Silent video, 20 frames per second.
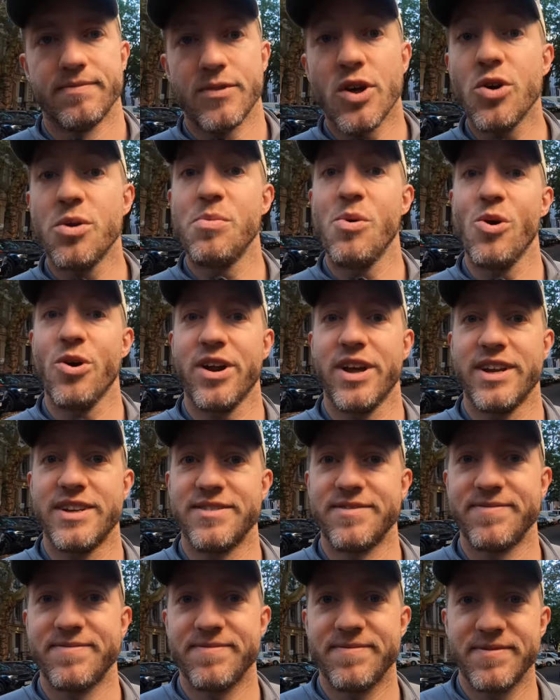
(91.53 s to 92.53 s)
Good
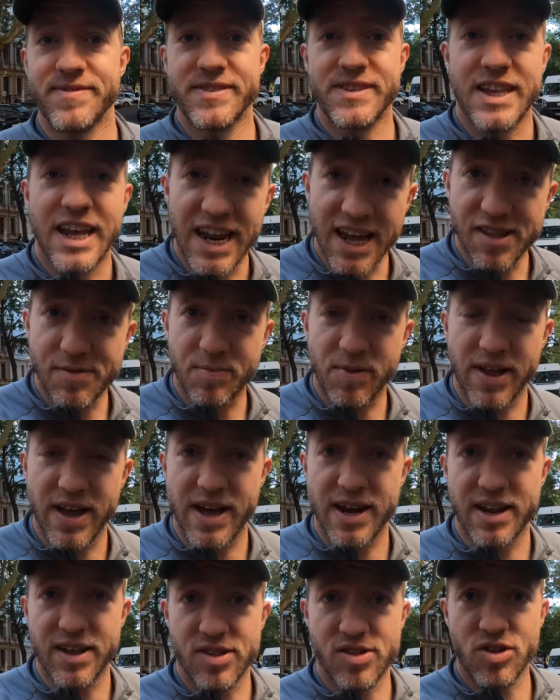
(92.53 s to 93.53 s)
morning. Today's
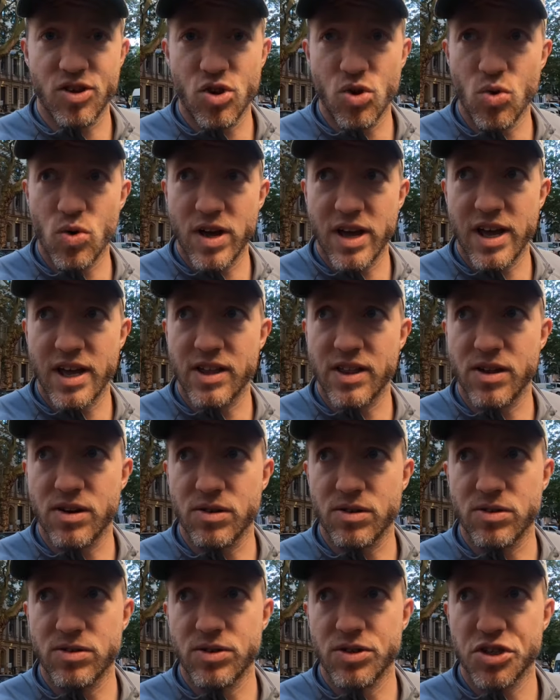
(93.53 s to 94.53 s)
plan is to do a
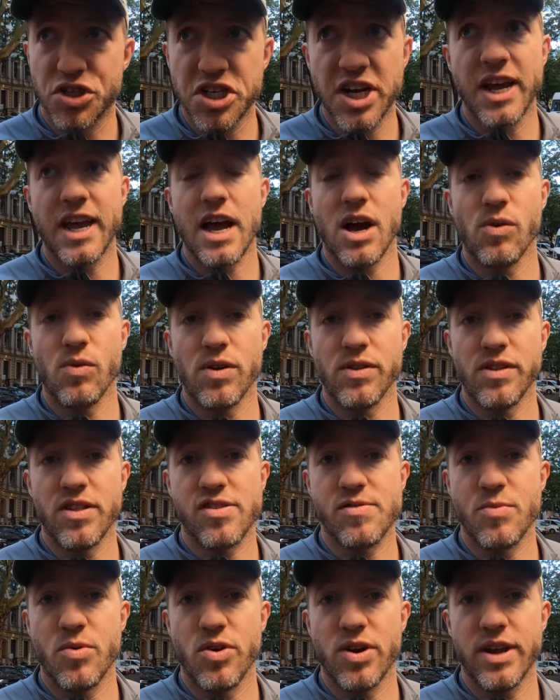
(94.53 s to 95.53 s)
little shakeout run
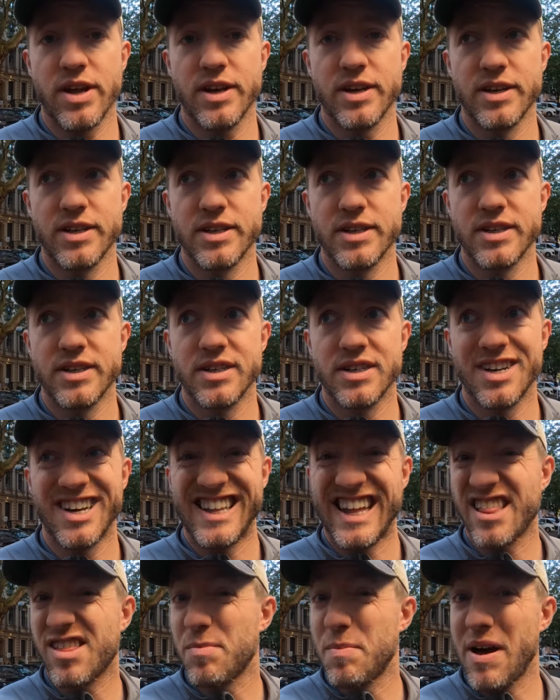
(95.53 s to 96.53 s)
this morning,
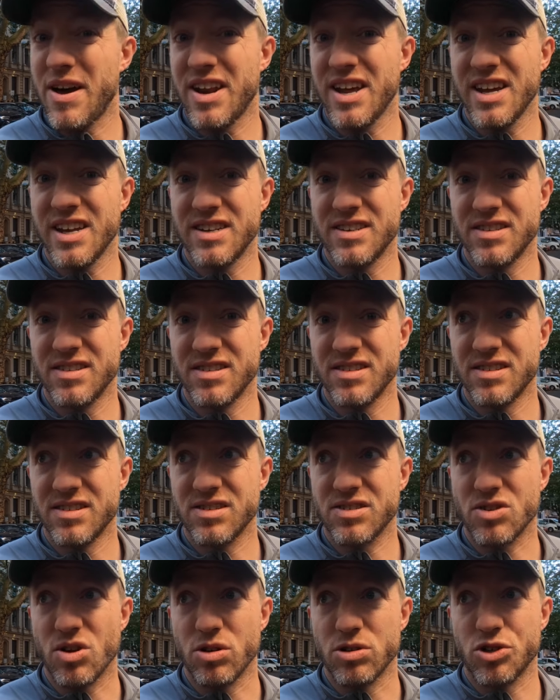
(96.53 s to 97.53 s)
and that's about it.
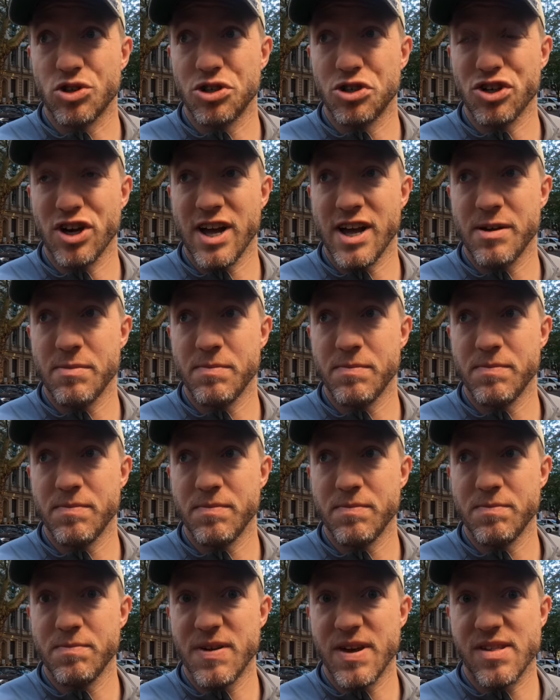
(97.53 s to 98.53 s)
Grocery shop,
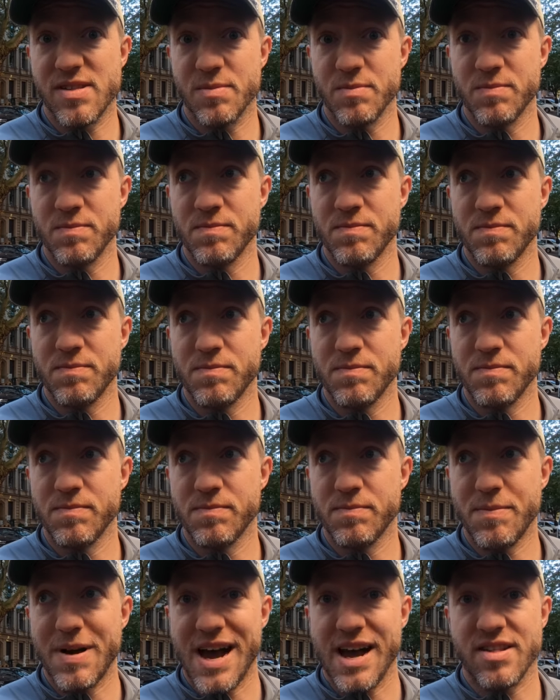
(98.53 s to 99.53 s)
make some
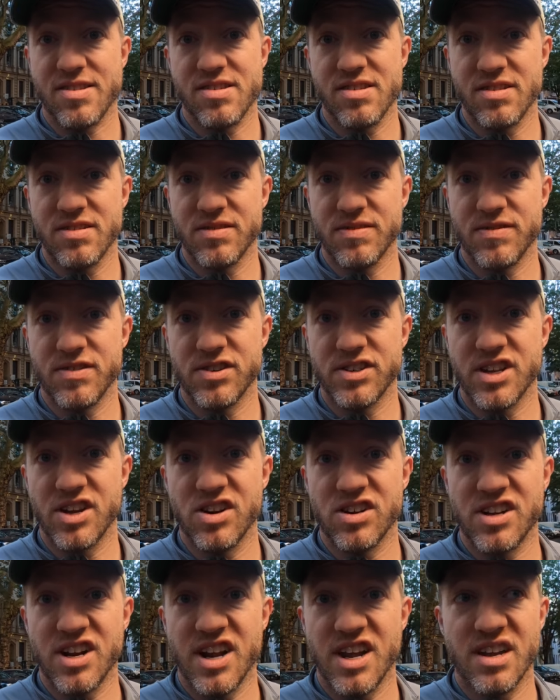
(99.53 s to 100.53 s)
pasta for
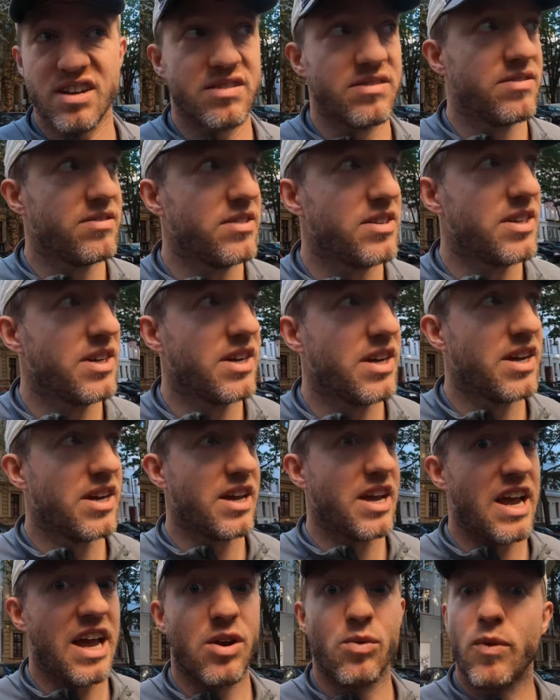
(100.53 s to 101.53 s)
dinner tonight,
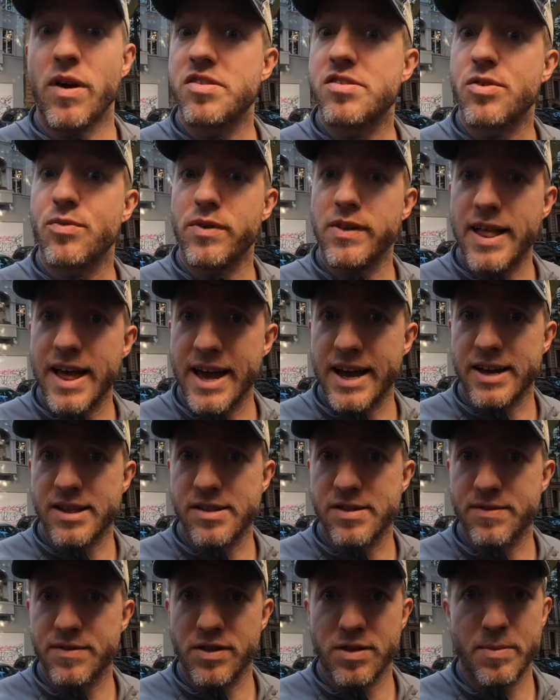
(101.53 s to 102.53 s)
and rest and
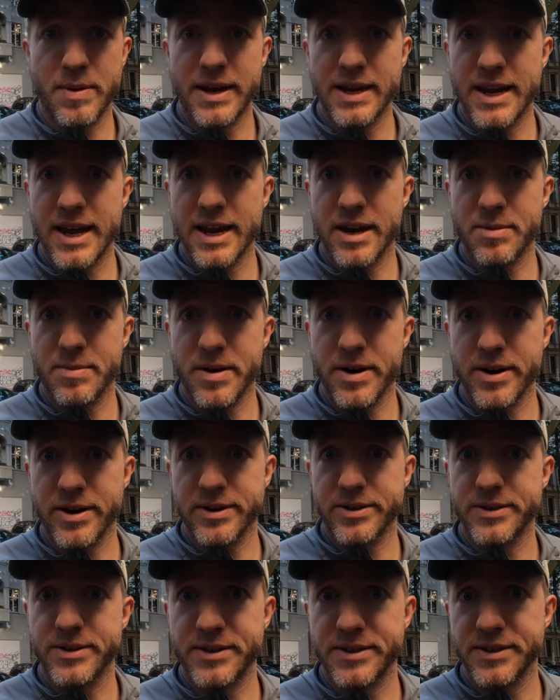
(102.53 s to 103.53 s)
relax for the big day
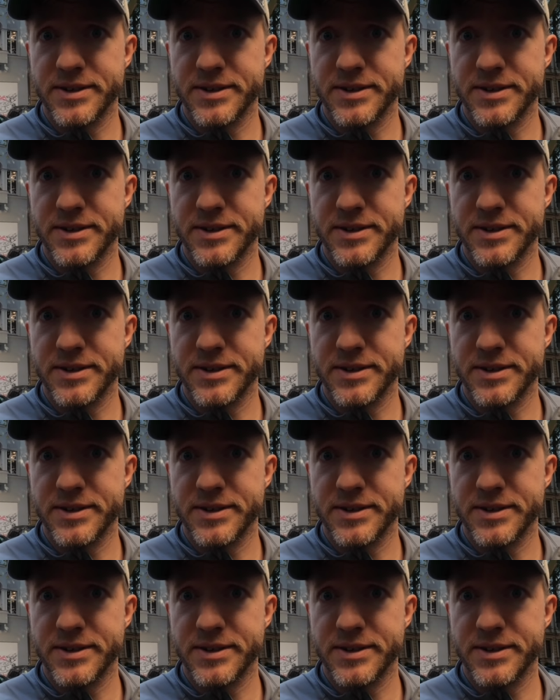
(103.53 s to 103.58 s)
tomorrow.